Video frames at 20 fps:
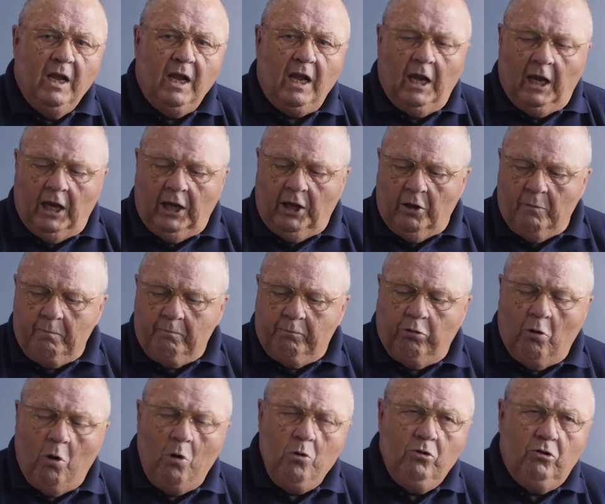And the
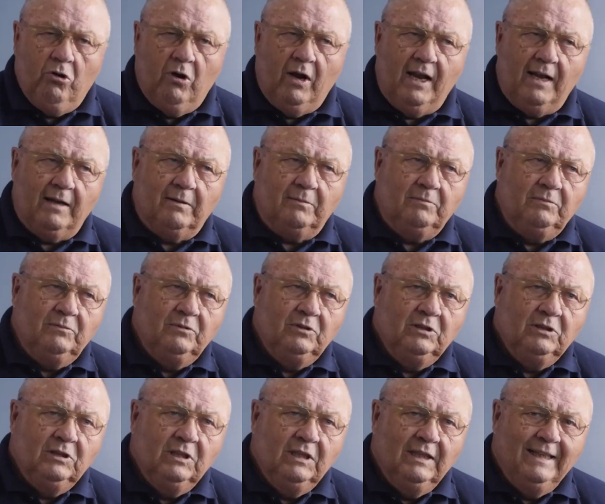program
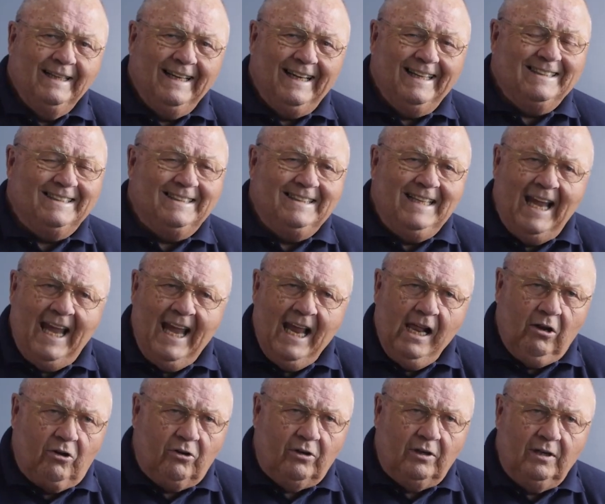is
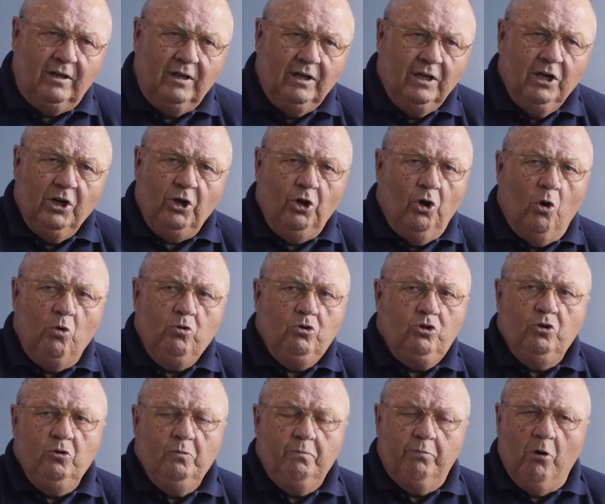tailored. No
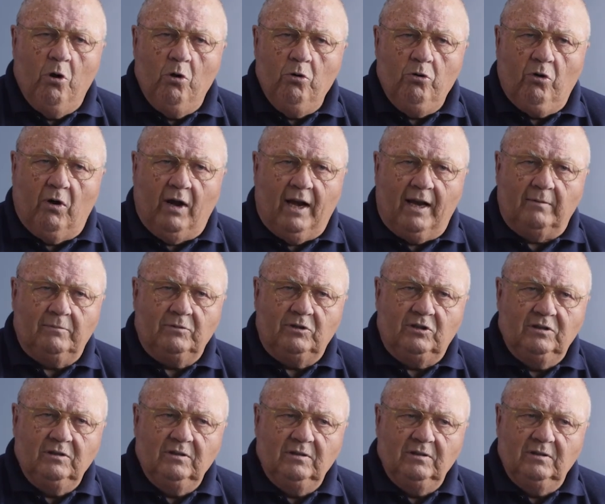2
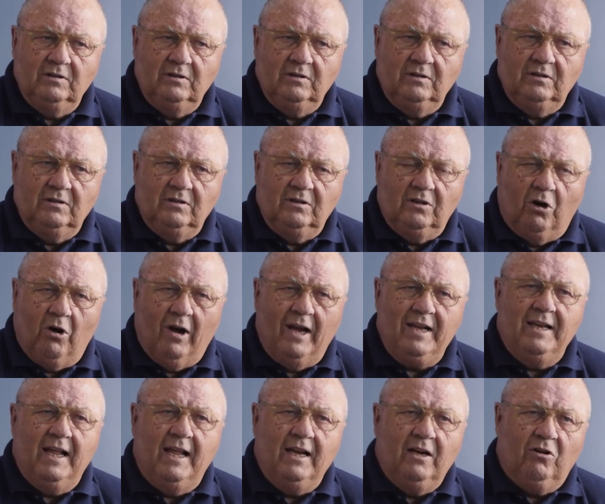programs are
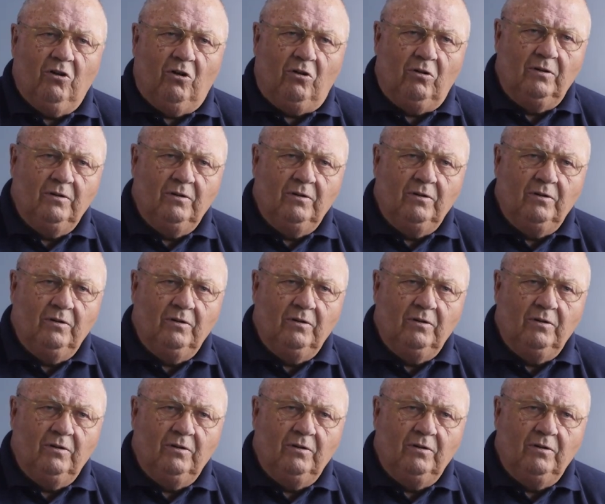identical.